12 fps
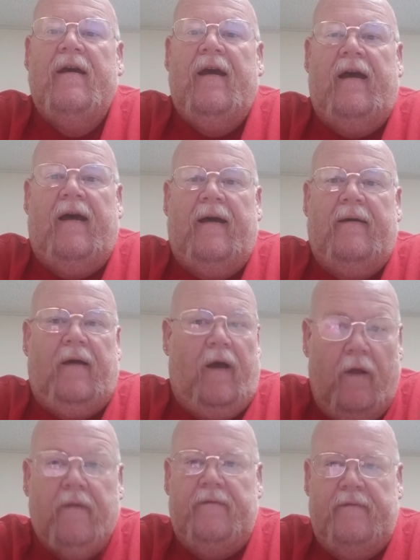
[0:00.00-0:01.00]

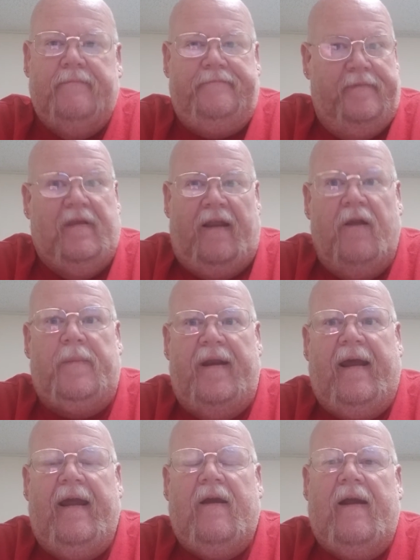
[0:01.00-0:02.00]
All the little bit
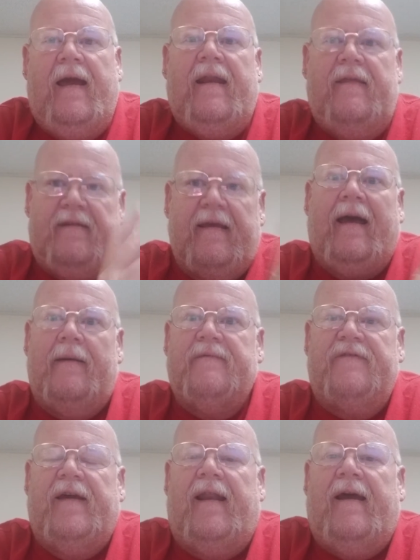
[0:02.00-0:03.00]
of hair I had at the time
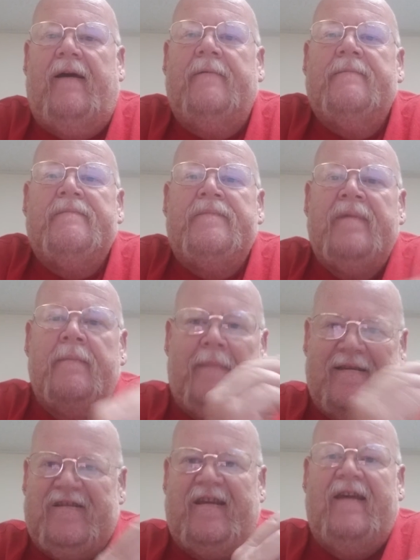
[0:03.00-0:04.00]
fell out.
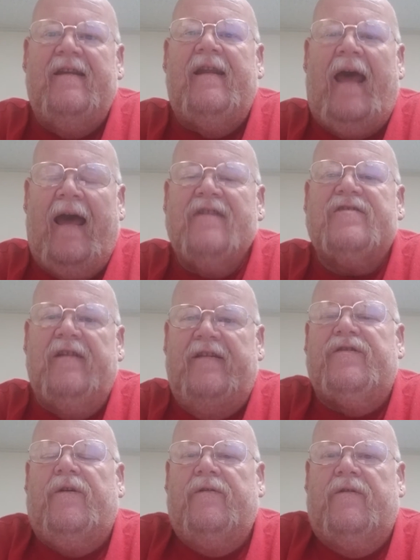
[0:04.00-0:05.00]
My skin actually
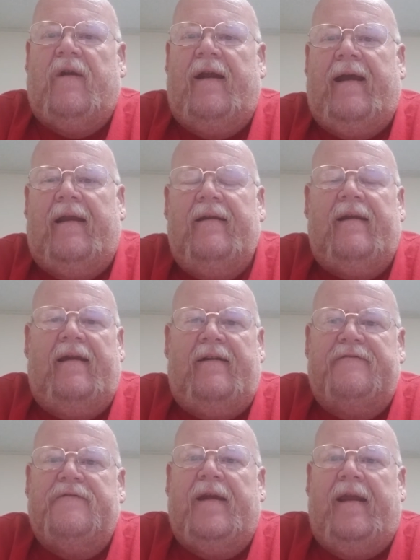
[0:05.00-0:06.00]
turned gray. I looked like a
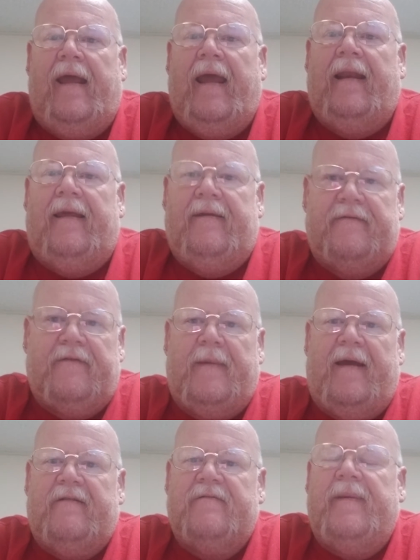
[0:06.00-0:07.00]
freaking alien from
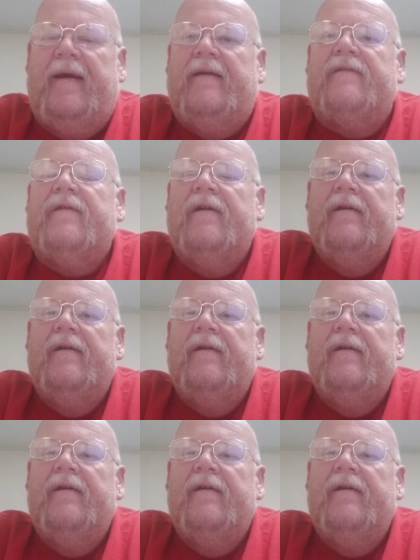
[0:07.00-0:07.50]
outer space.